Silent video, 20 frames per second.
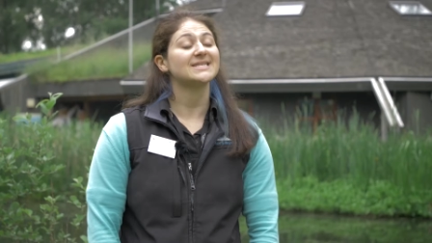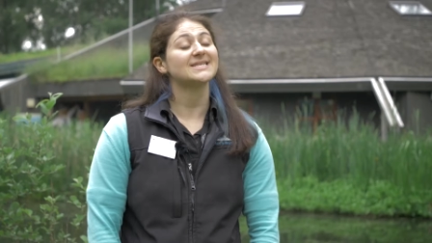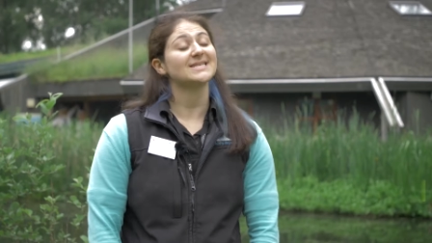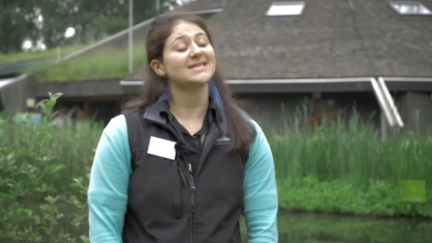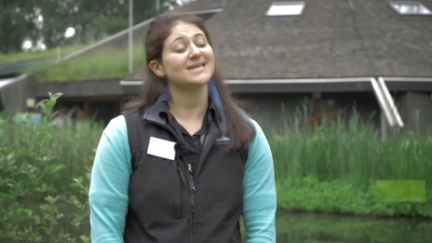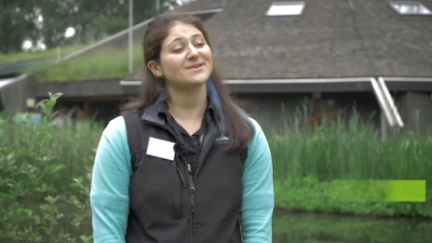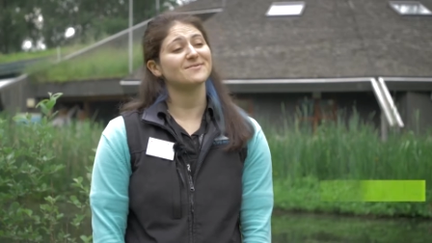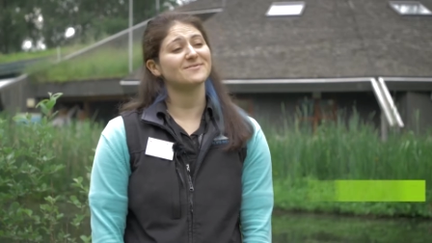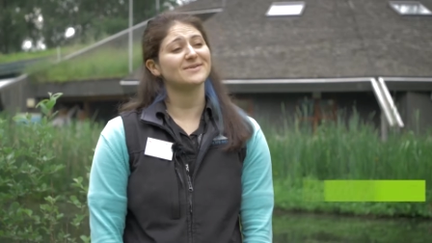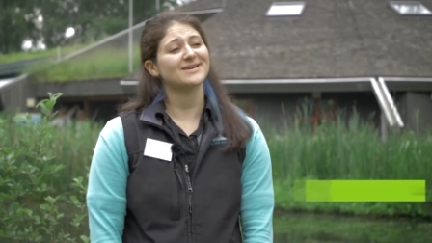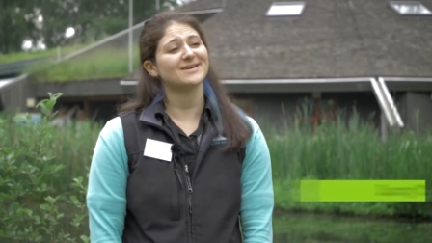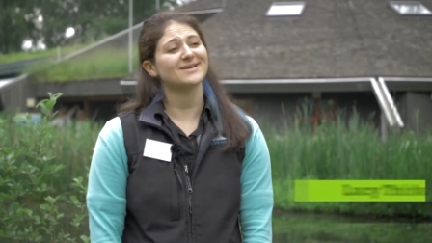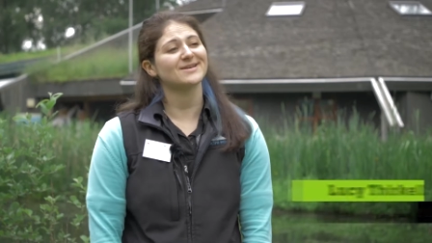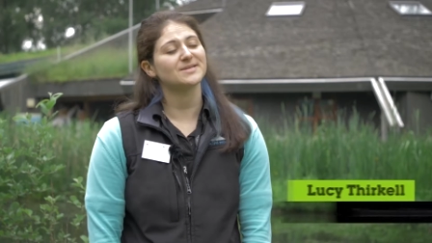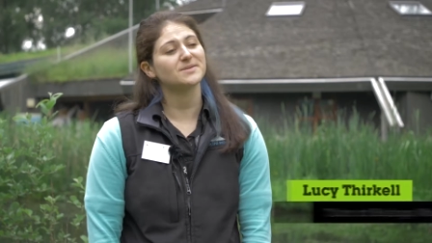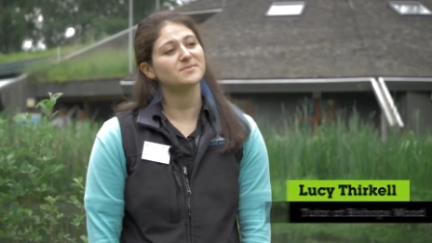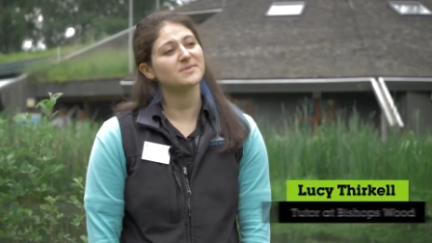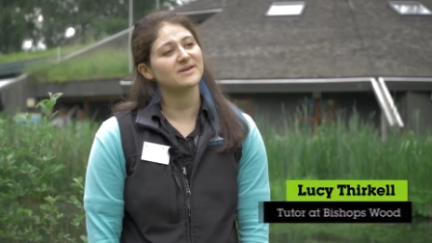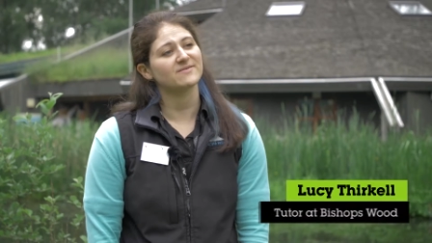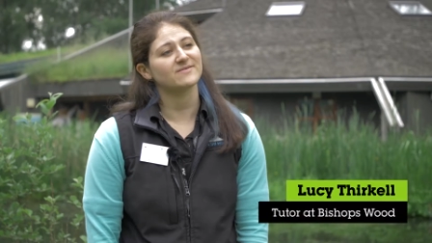Today we're
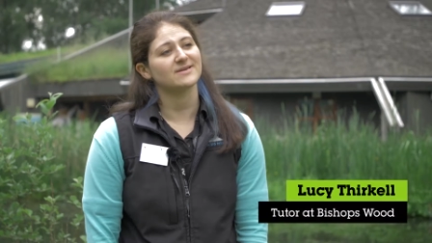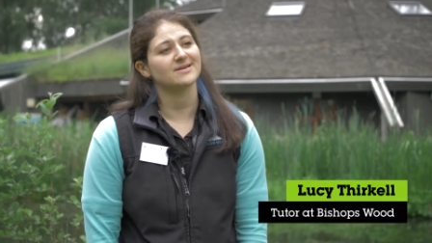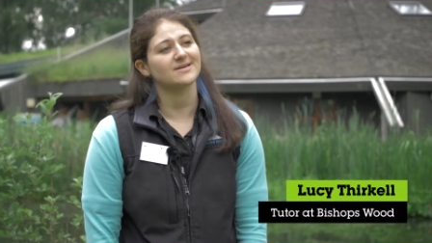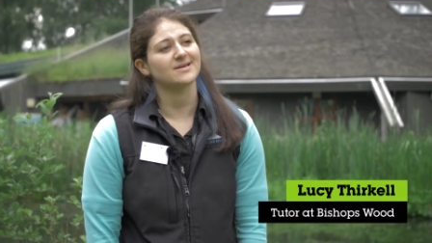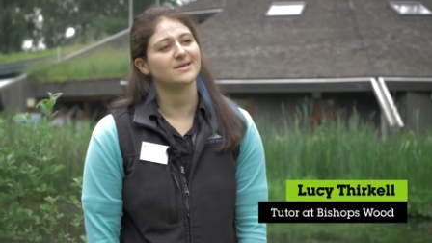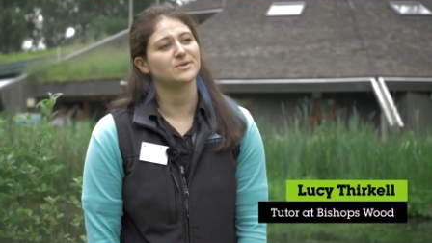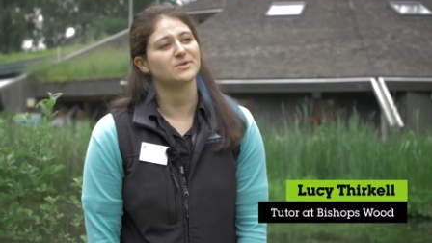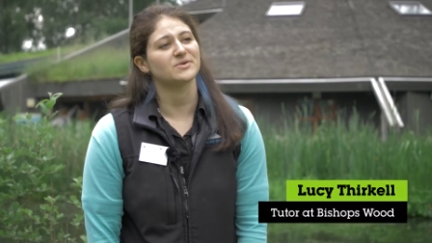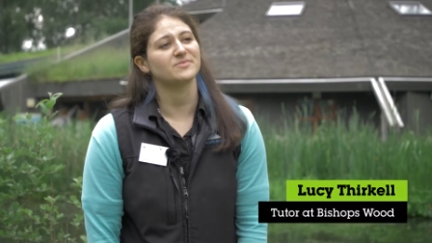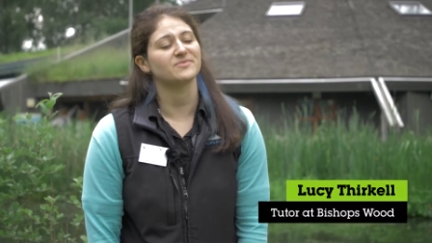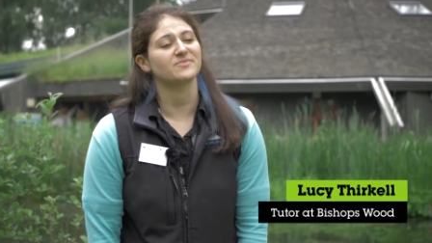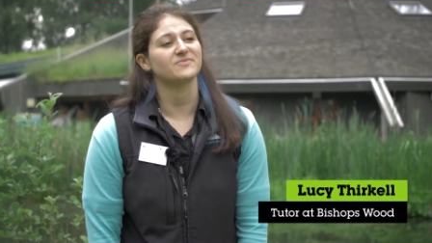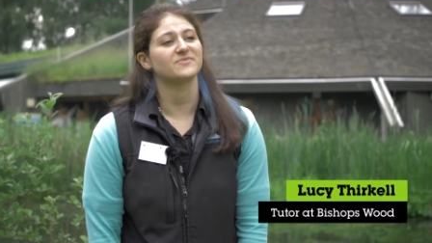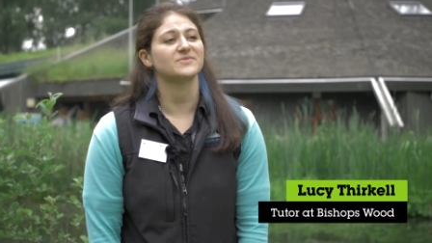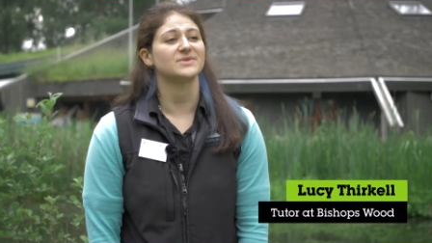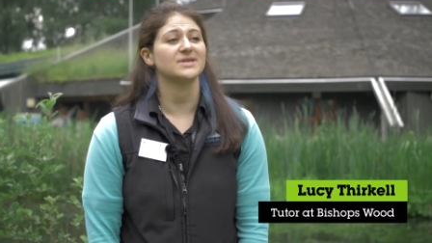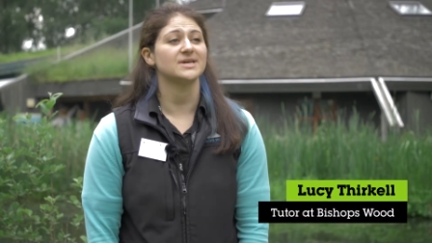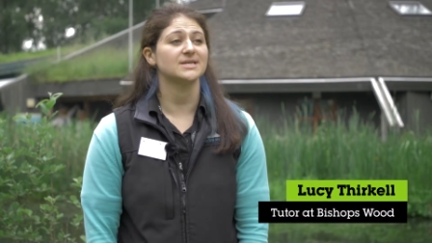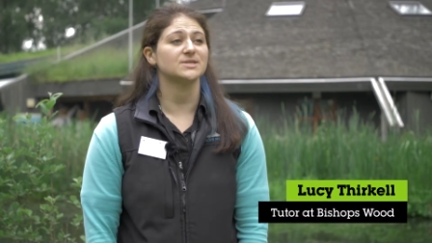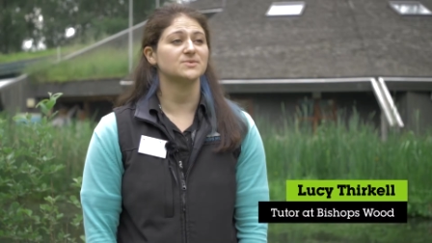going to be having a group
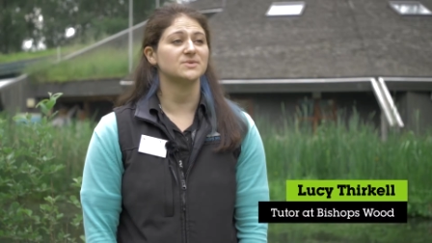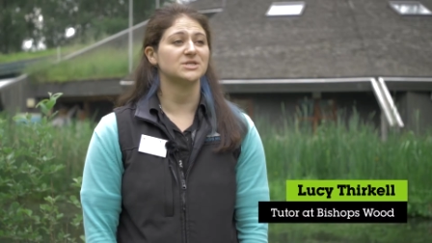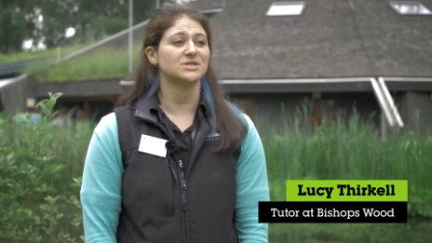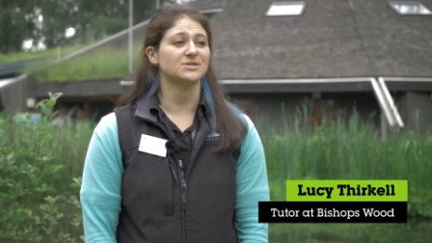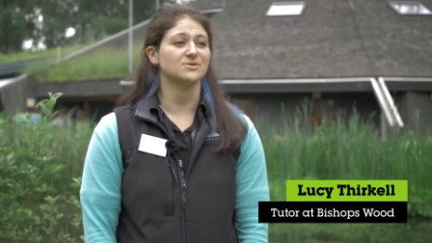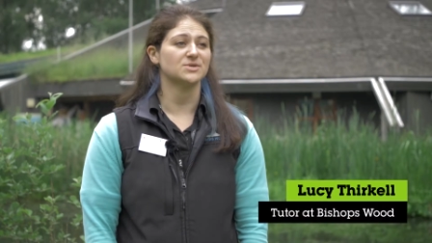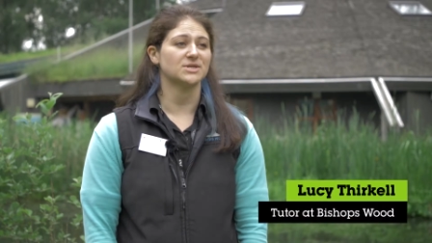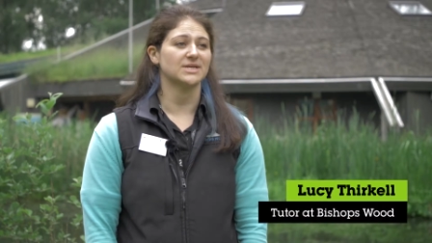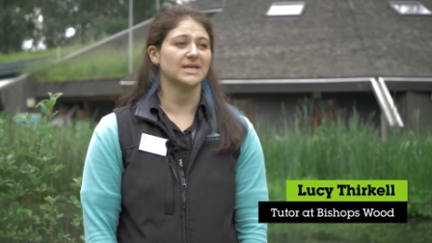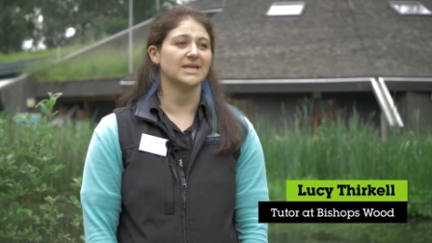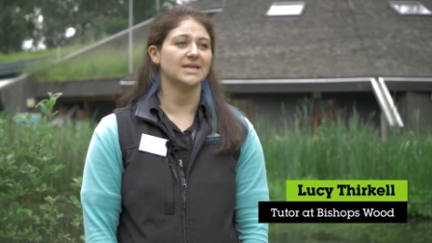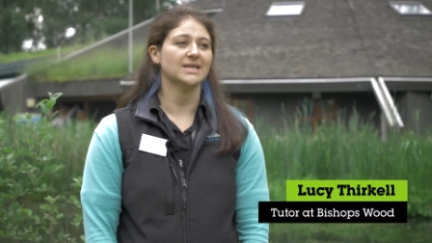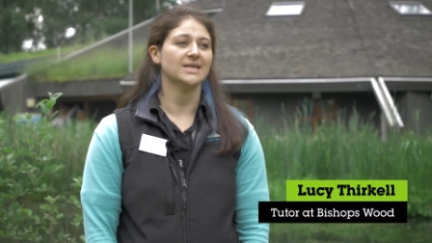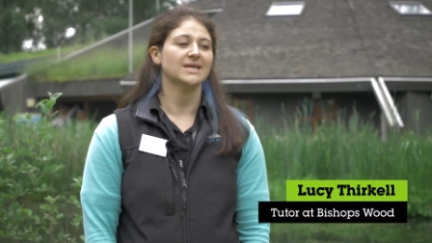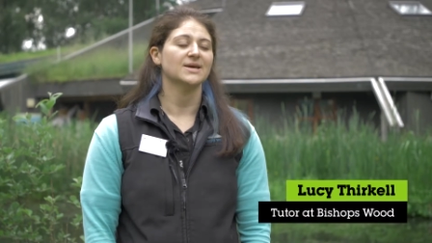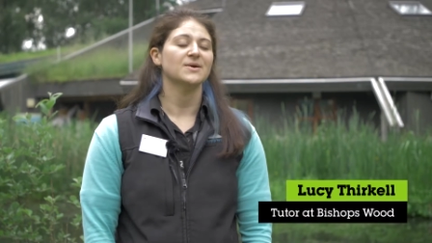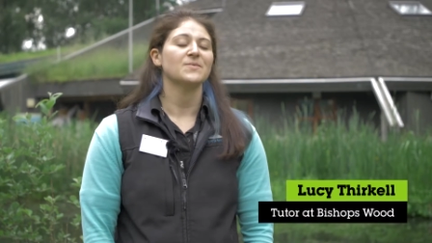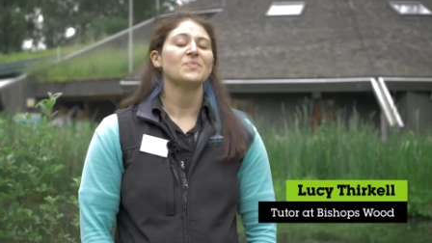of nursery children in,